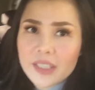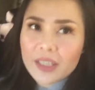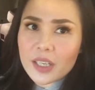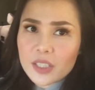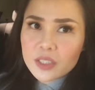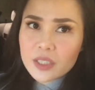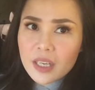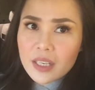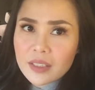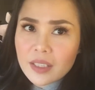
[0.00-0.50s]

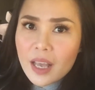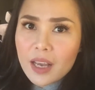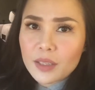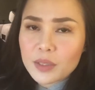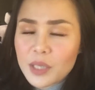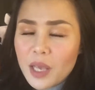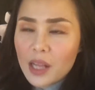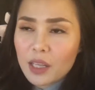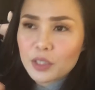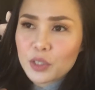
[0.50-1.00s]
gosh, guys, I
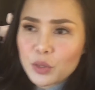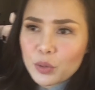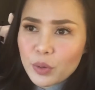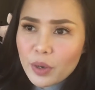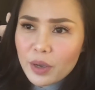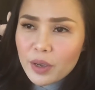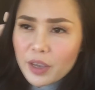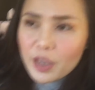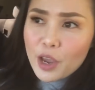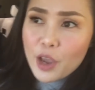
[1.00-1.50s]
tell you,
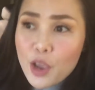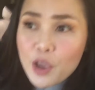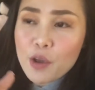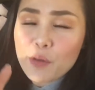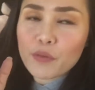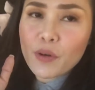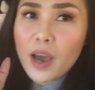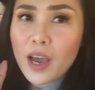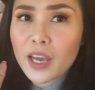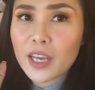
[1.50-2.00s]

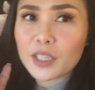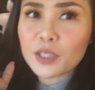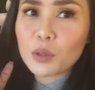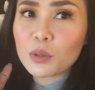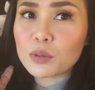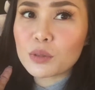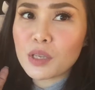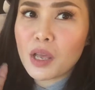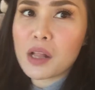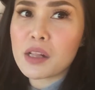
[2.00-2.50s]
if I
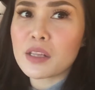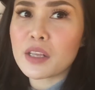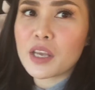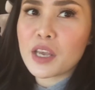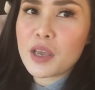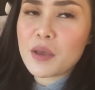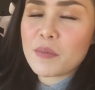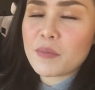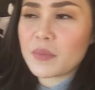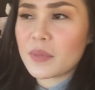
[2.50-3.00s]
don't tell
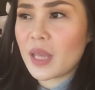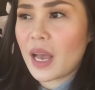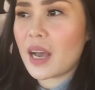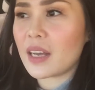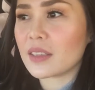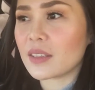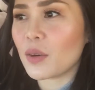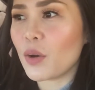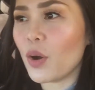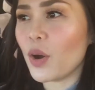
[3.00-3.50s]
him
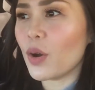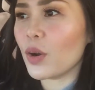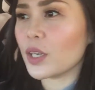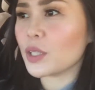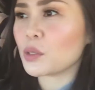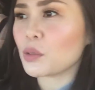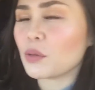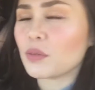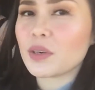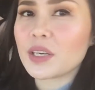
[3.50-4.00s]
that, oh,
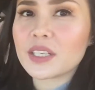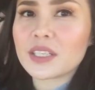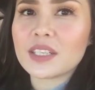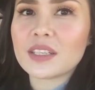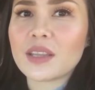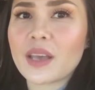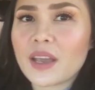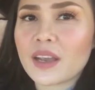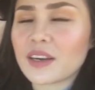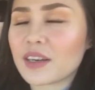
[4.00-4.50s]
it's
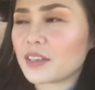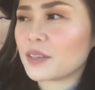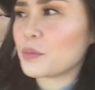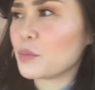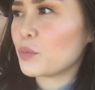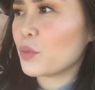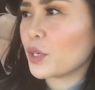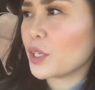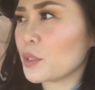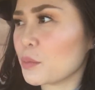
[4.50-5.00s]
already there,
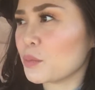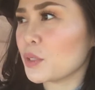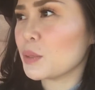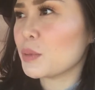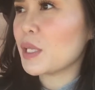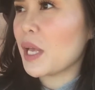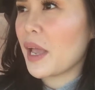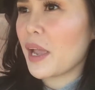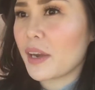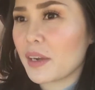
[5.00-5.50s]
we'll be
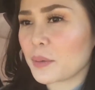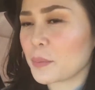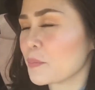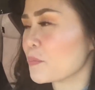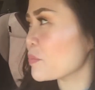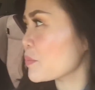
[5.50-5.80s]
there,